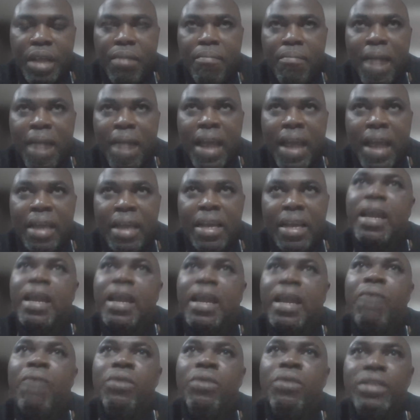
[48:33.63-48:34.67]
my
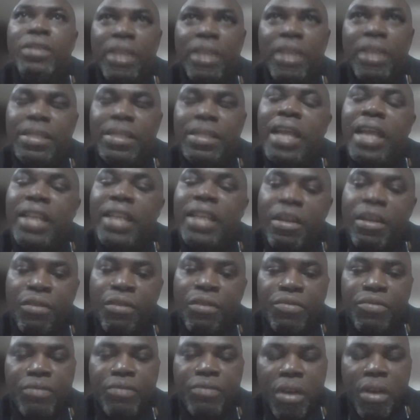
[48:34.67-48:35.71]
career was uh, started
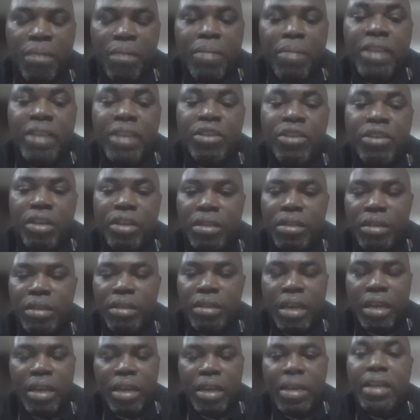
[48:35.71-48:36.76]
off uh, based on
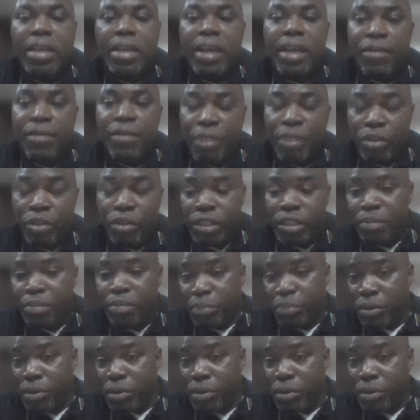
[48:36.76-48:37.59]
a clinical fellowship